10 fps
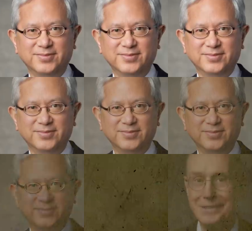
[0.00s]

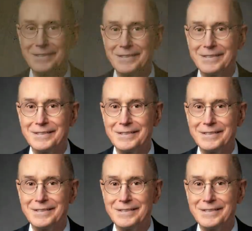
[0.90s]

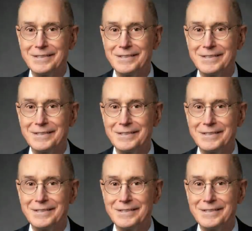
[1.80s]

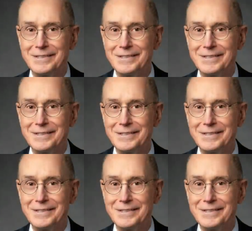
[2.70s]
No one is speaking in this clip.